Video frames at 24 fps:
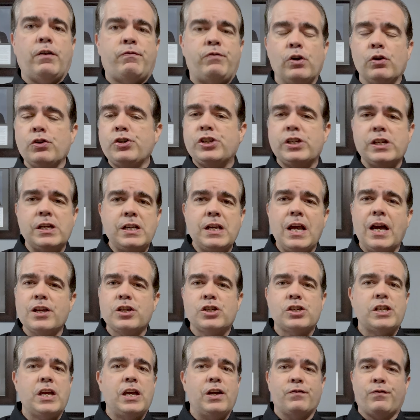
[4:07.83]
If you'll send
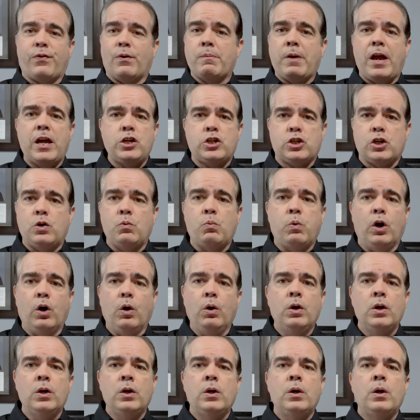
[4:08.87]
us the information,
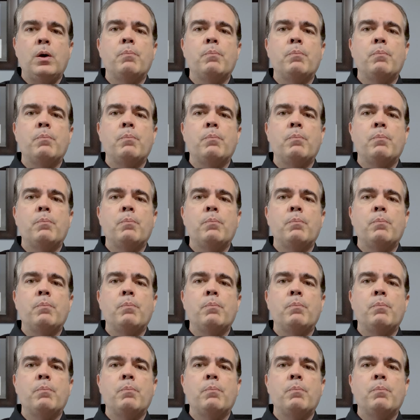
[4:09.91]
we'll